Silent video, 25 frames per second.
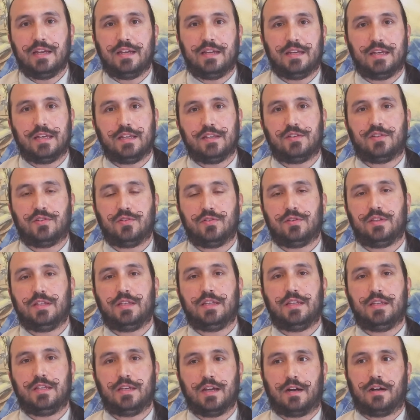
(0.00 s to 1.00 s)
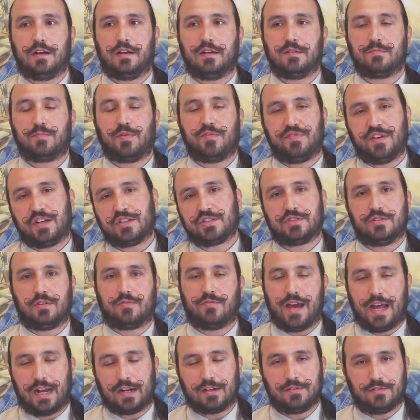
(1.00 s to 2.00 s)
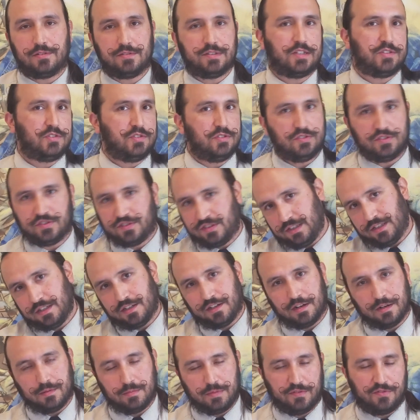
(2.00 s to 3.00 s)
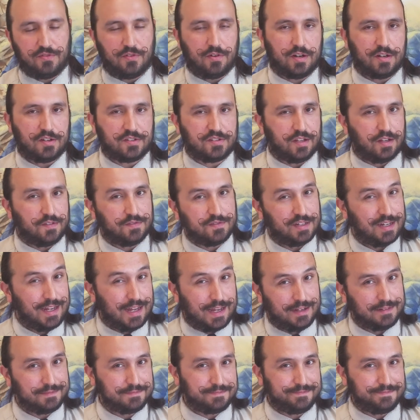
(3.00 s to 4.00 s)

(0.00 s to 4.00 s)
into the young professional radical that you see here before yourself today.